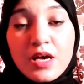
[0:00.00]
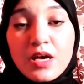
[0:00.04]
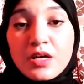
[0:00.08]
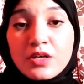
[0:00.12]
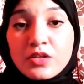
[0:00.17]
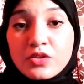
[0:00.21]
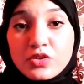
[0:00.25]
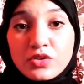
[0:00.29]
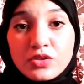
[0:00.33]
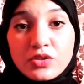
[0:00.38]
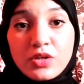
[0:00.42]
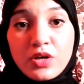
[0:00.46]

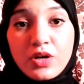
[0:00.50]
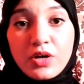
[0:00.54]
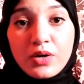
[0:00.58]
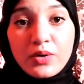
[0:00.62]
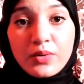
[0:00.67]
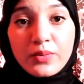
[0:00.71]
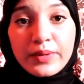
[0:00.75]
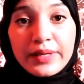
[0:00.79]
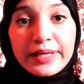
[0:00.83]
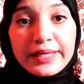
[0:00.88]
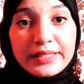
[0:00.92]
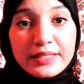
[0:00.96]

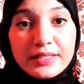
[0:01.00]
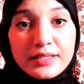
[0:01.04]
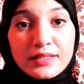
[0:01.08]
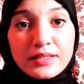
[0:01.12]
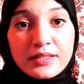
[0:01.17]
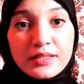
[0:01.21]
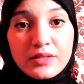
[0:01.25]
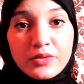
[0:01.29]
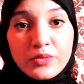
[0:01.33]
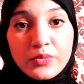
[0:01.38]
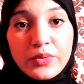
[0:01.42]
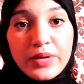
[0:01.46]
So
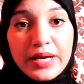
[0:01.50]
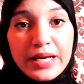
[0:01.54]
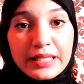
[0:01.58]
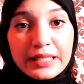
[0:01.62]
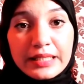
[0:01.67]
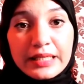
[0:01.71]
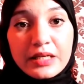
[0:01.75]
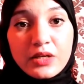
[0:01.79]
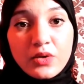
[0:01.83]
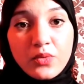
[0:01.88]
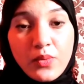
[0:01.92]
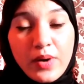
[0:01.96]
it's
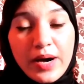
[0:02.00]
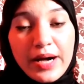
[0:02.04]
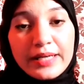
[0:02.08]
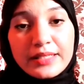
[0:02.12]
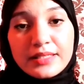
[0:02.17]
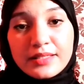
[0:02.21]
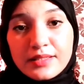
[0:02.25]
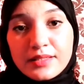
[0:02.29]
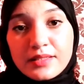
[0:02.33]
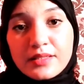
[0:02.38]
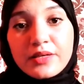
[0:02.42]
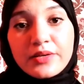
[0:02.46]
really quite
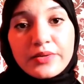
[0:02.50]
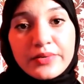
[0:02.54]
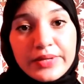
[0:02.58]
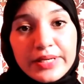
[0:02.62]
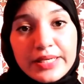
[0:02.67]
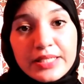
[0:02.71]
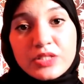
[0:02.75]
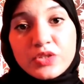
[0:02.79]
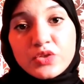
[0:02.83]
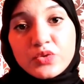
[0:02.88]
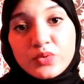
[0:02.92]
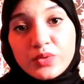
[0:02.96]

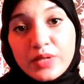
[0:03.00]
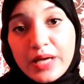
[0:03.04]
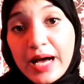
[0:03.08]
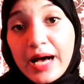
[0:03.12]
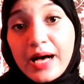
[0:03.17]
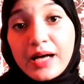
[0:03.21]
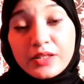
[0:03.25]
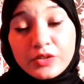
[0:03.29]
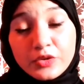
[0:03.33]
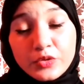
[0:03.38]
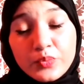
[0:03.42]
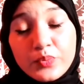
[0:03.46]
serious
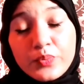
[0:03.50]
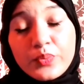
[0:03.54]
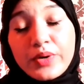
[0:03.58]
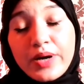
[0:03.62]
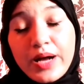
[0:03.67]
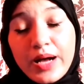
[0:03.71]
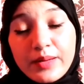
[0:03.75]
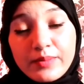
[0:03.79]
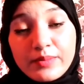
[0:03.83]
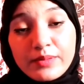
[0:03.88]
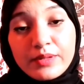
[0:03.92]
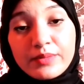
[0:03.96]
health
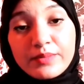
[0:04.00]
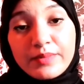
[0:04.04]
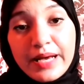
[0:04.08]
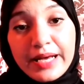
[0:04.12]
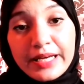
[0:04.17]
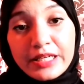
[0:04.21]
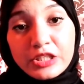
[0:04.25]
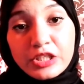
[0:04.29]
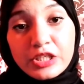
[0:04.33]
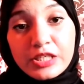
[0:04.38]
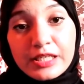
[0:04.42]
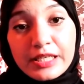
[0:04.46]
problem
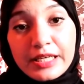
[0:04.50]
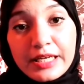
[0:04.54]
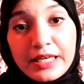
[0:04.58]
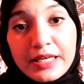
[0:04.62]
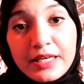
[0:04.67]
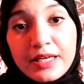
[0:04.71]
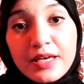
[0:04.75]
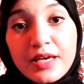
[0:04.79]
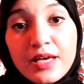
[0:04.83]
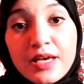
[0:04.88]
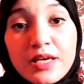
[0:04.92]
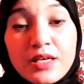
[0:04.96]
actually.
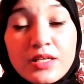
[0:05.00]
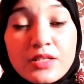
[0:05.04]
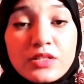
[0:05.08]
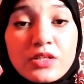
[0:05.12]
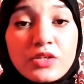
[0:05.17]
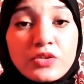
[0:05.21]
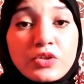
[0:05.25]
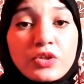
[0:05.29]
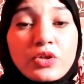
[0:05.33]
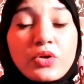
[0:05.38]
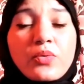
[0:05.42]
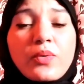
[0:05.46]
So
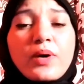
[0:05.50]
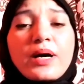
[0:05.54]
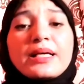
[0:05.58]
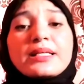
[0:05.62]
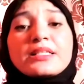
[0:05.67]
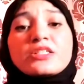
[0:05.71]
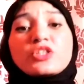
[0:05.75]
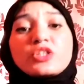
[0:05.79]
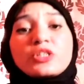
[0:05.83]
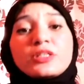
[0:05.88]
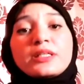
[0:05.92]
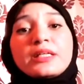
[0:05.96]
the
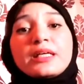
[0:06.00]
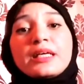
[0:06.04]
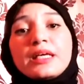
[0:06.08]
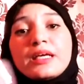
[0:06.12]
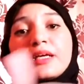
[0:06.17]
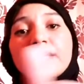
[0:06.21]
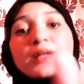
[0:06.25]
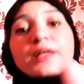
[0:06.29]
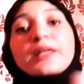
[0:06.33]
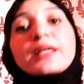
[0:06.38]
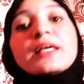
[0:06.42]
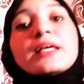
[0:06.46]
question
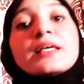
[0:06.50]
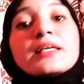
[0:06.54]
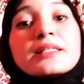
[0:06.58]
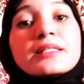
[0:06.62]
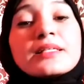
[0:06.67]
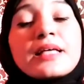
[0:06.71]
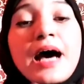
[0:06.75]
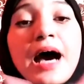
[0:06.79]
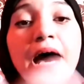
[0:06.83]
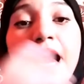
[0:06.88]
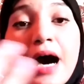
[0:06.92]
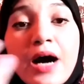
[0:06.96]
here is
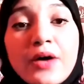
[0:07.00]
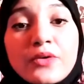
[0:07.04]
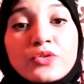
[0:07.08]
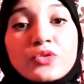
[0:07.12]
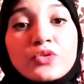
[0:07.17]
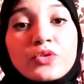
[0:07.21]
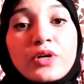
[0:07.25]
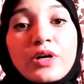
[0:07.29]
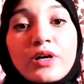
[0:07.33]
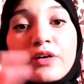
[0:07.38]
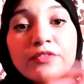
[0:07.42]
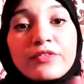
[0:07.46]
how to
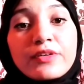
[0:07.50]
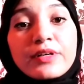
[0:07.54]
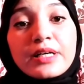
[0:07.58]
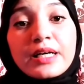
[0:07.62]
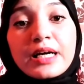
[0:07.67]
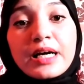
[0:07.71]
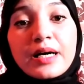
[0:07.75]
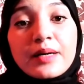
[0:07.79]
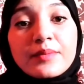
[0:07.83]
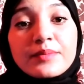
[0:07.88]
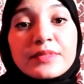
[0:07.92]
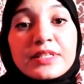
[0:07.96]

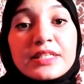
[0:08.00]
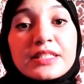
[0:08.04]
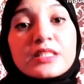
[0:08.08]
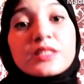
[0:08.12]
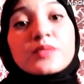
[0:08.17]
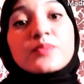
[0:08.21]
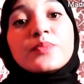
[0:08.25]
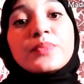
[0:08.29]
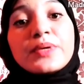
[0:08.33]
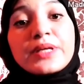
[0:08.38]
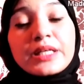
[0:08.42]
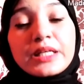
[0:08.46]
overcome this
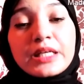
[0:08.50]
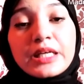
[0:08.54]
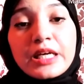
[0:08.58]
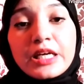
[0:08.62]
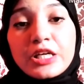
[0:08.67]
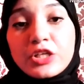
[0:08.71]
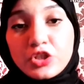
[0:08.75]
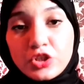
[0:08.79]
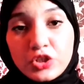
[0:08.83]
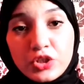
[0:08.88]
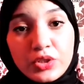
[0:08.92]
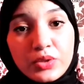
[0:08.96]
big
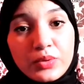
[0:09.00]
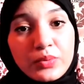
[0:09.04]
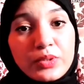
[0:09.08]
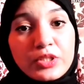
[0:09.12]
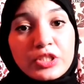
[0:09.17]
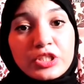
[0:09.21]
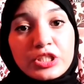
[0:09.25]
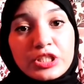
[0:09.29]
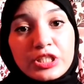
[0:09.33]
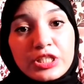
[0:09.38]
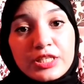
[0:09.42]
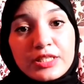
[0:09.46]
issue,
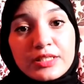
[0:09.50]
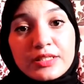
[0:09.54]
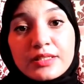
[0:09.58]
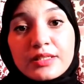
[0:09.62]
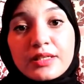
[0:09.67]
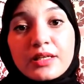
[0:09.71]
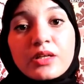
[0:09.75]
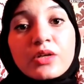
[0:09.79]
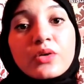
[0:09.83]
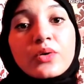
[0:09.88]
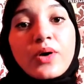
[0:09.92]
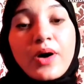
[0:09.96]
which is the
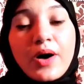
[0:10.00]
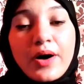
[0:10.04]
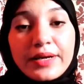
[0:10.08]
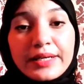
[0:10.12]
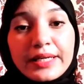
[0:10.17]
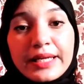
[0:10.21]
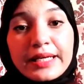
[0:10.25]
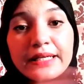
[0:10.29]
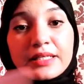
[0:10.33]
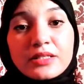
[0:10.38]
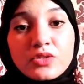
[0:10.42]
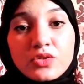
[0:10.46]

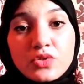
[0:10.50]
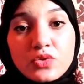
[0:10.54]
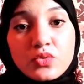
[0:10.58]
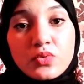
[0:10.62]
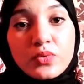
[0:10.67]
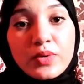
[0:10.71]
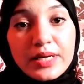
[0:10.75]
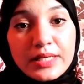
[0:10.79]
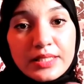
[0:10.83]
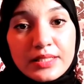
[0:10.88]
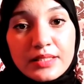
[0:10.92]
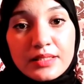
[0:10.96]
chronic
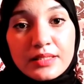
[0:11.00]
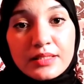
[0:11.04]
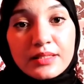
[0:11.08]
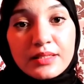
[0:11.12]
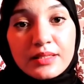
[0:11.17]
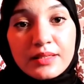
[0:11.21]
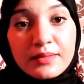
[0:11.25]
stress.